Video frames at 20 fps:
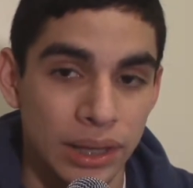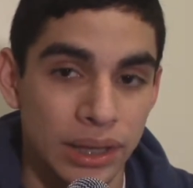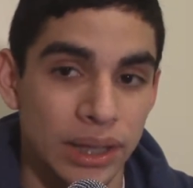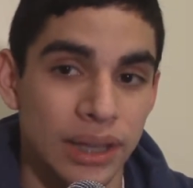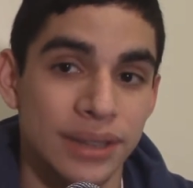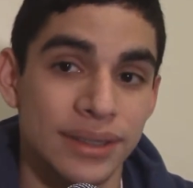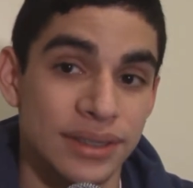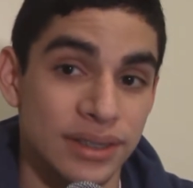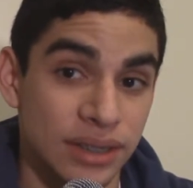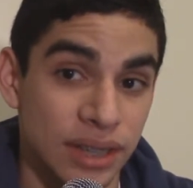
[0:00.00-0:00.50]

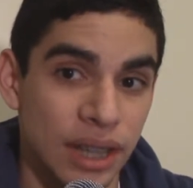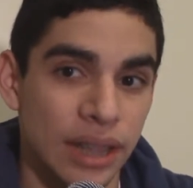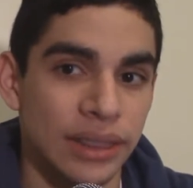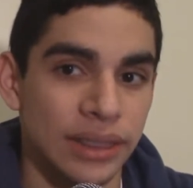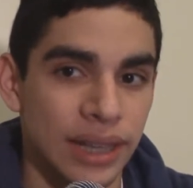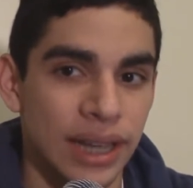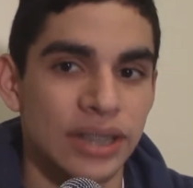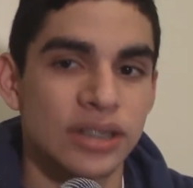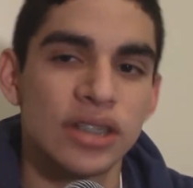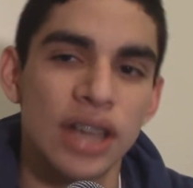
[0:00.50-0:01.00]
that's
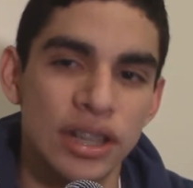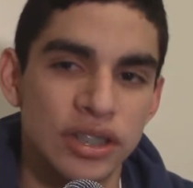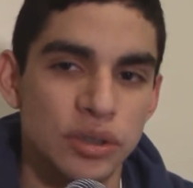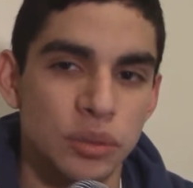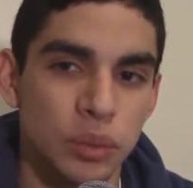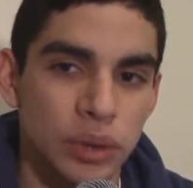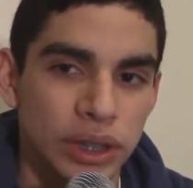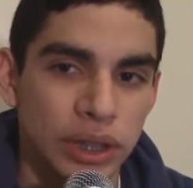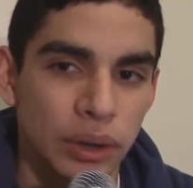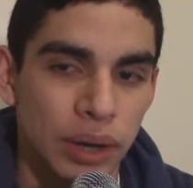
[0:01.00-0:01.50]
a
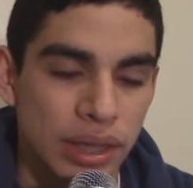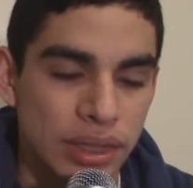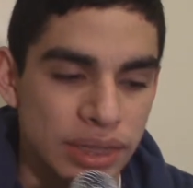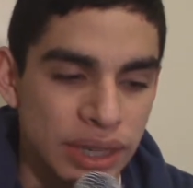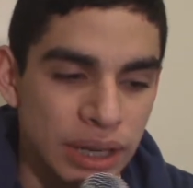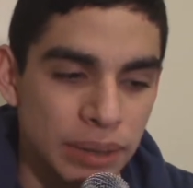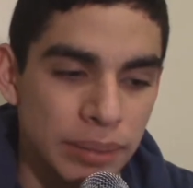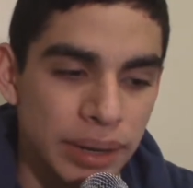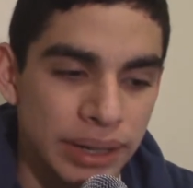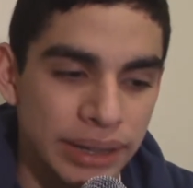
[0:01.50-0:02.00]
really great
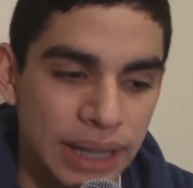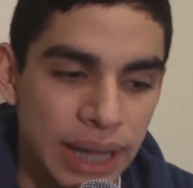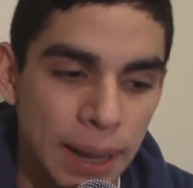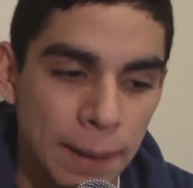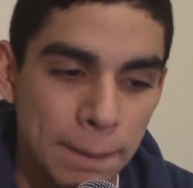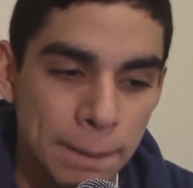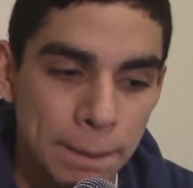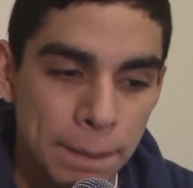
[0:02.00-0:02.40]
thing about that.